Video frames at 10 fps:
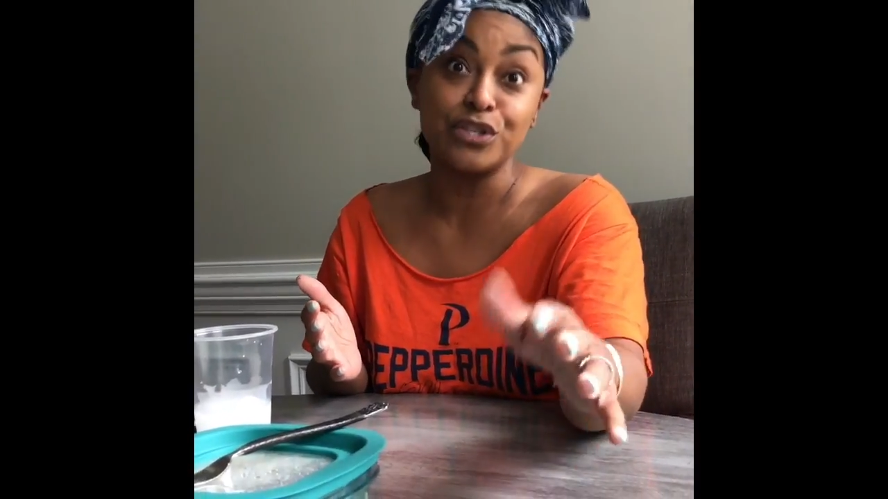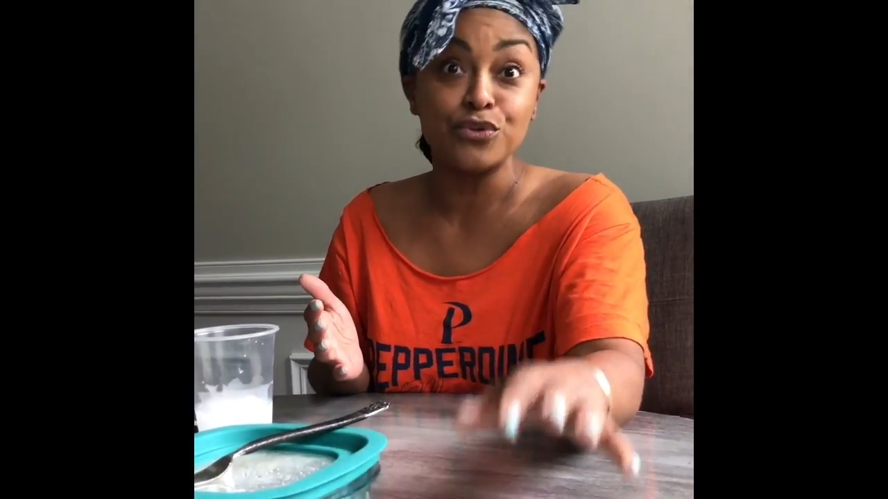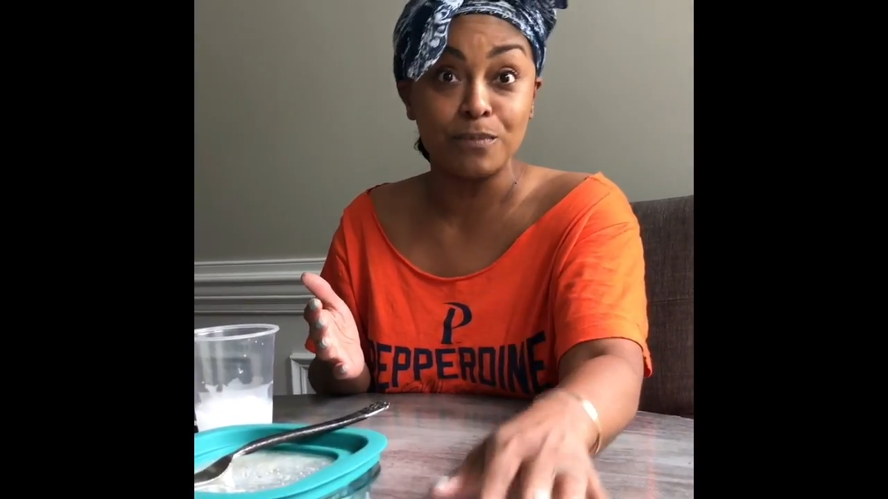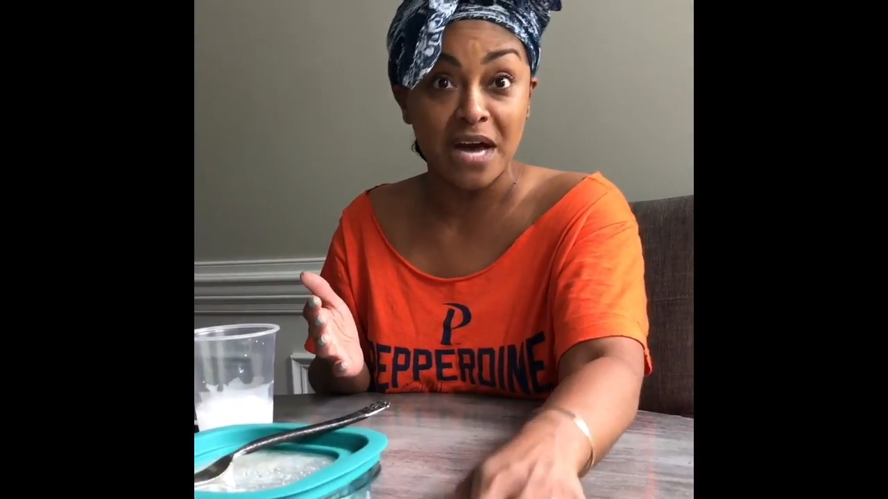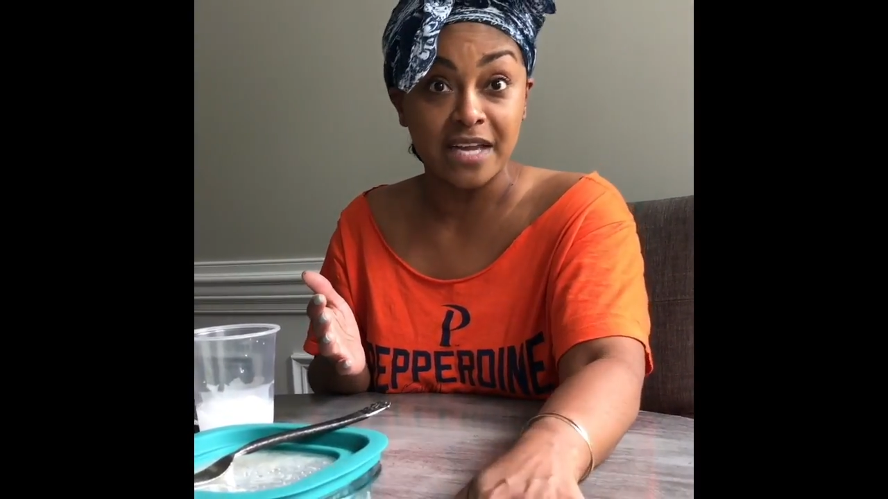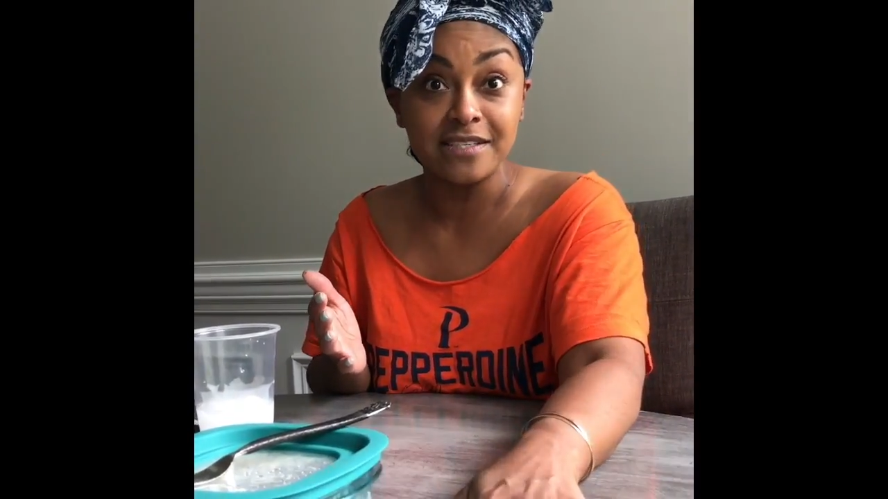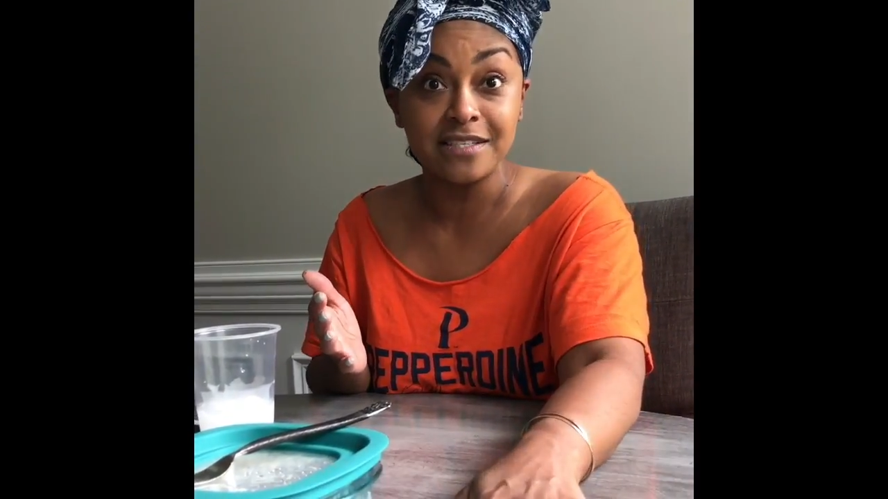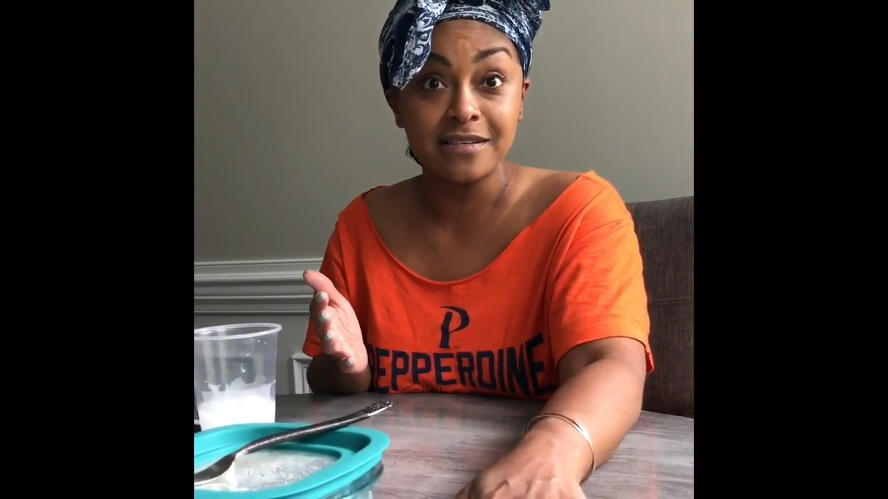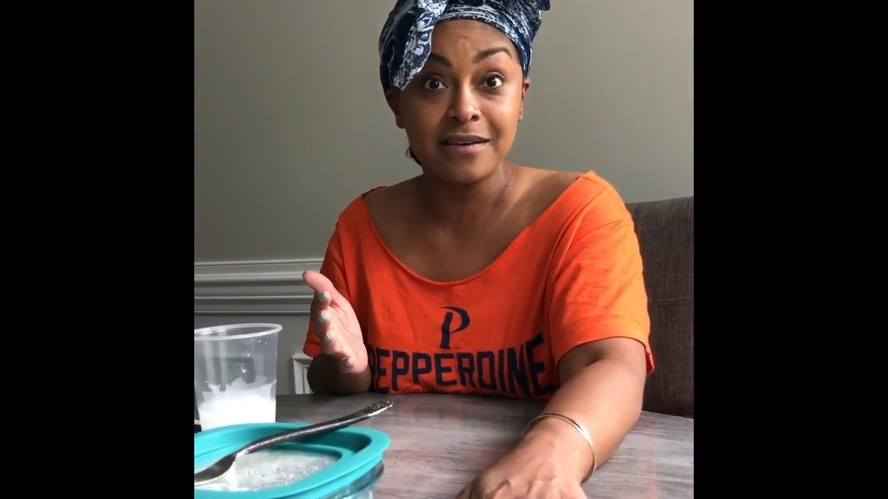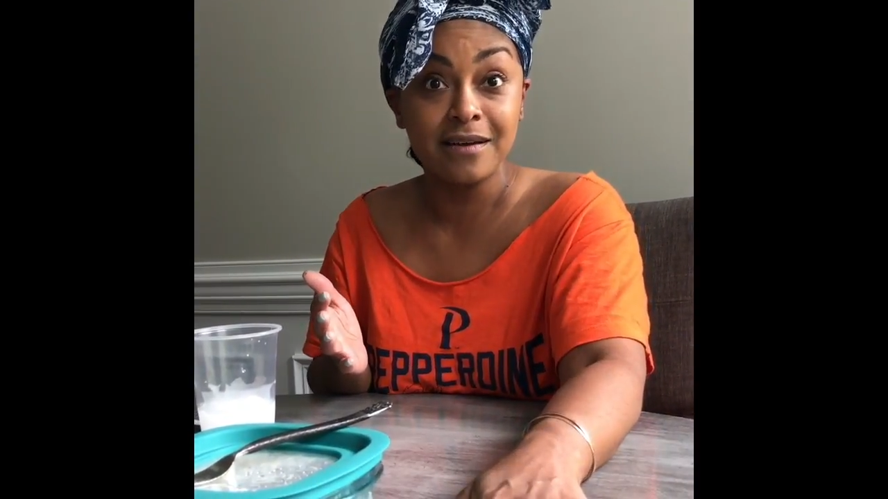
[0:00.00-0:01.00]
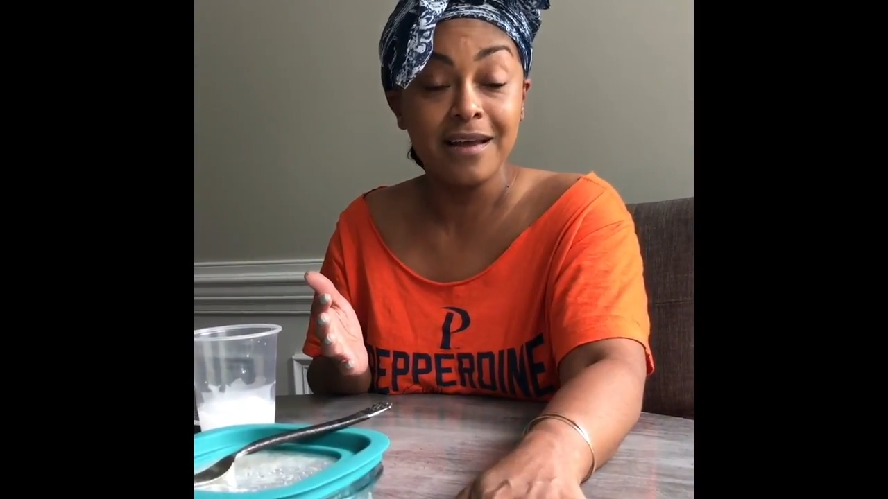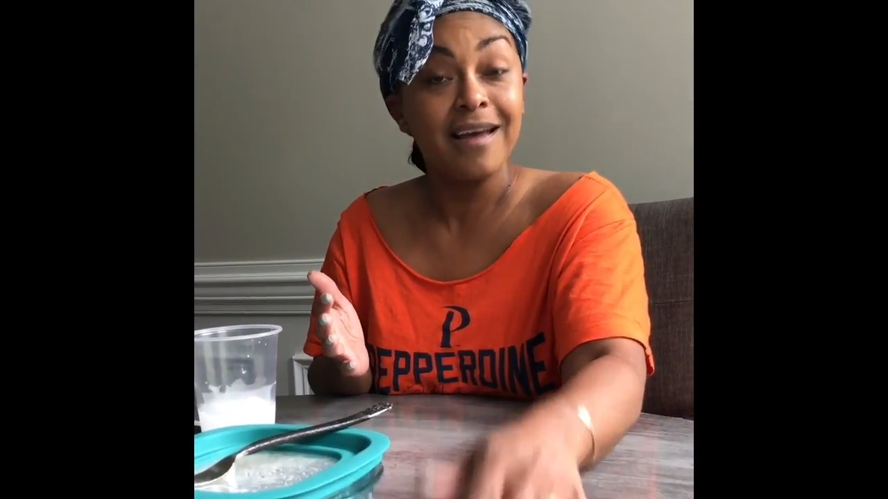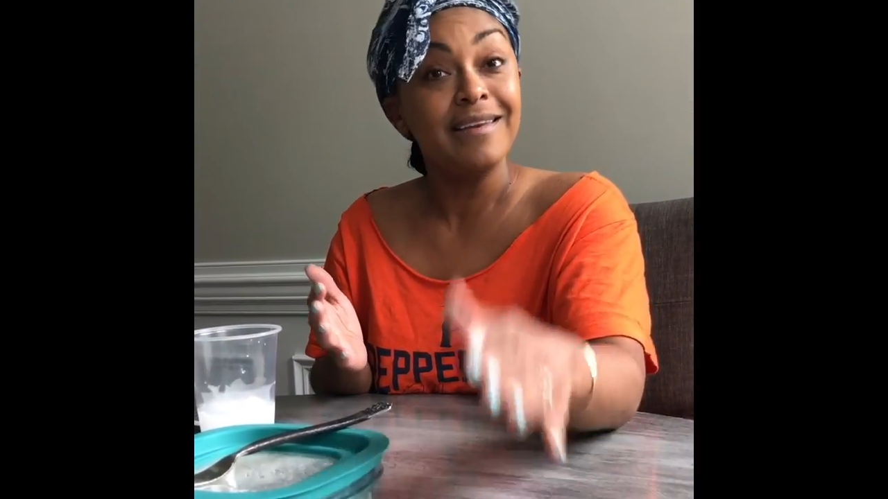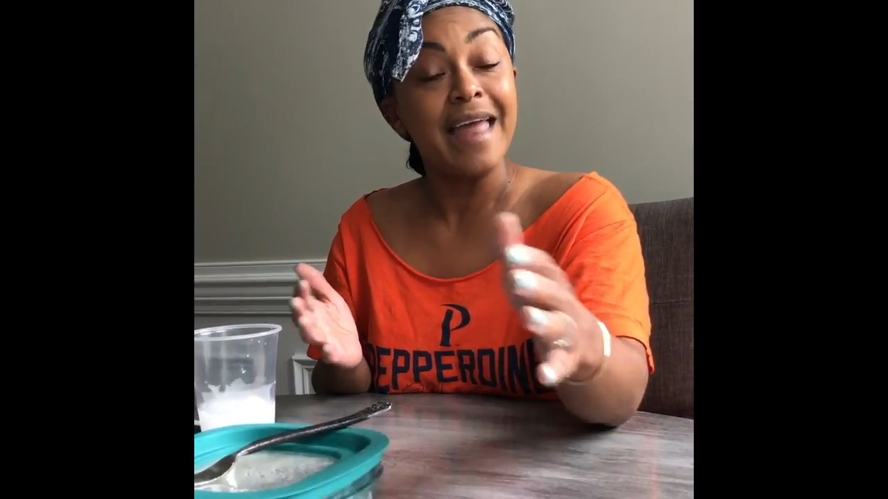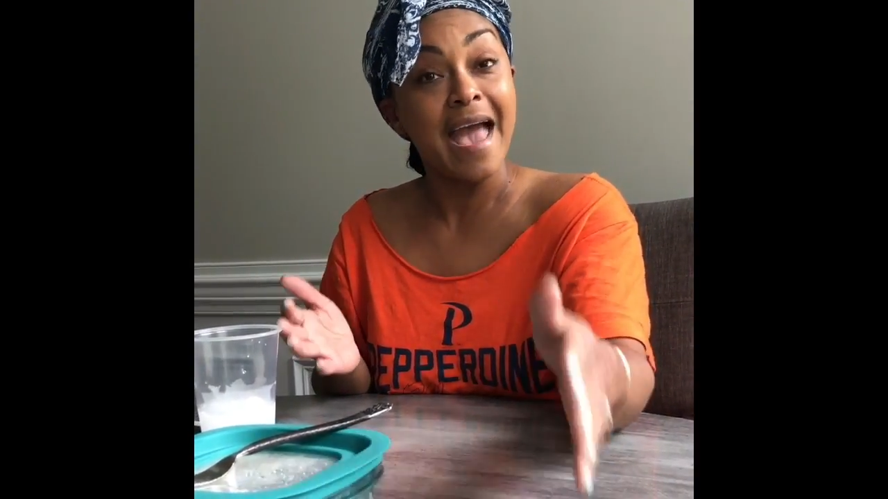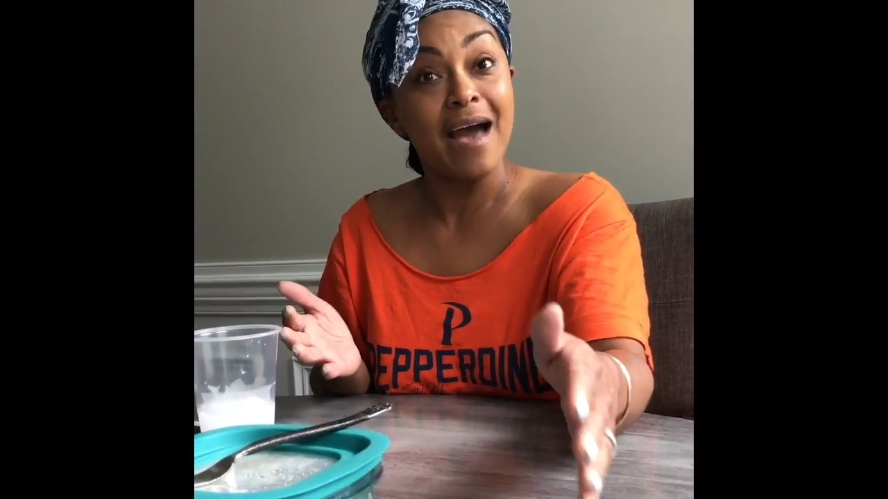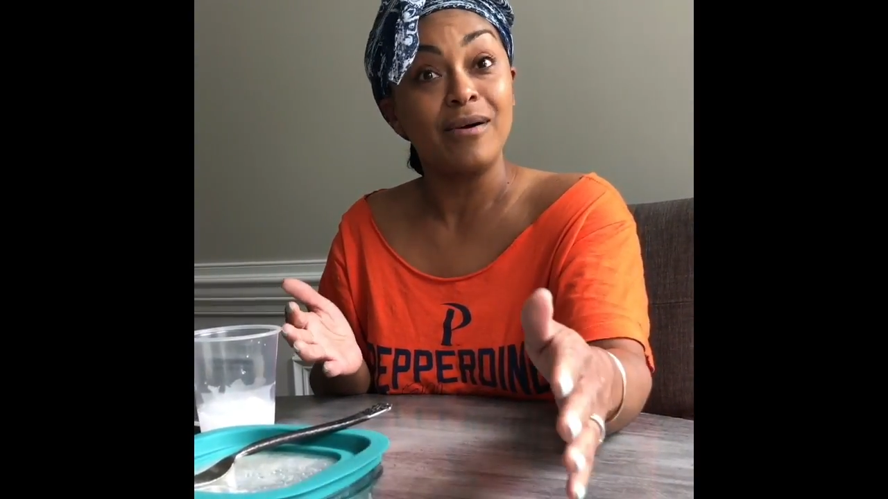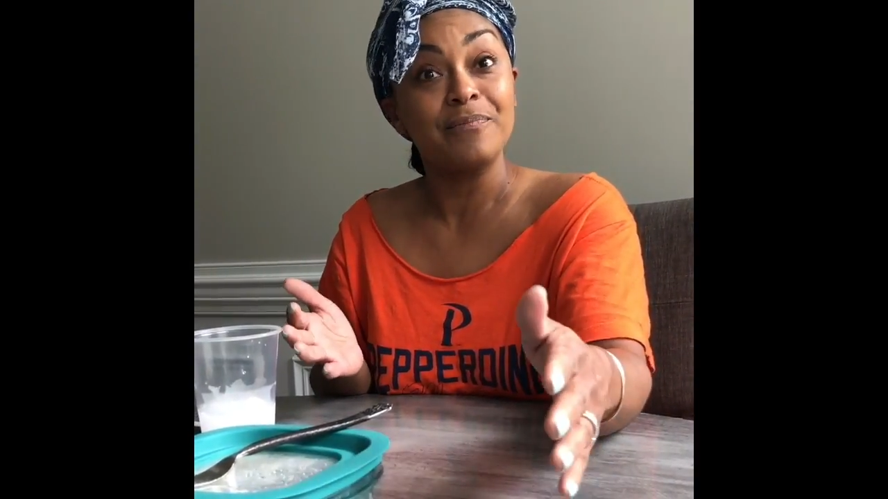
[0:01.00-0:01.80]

too much. Now,